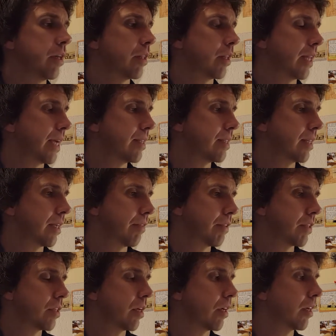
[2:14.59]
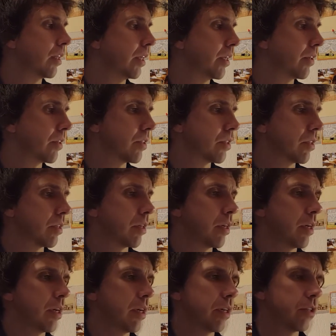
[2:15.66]
The last thing, if it's not clear, is to
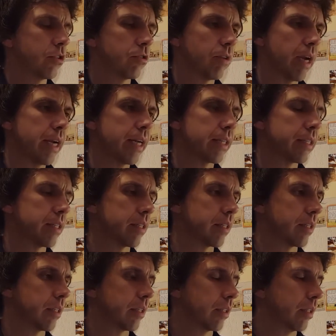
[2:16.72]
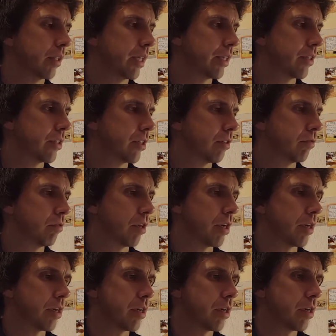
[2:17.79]
try not to let yourself
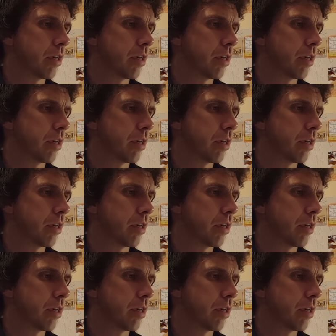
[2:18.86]
run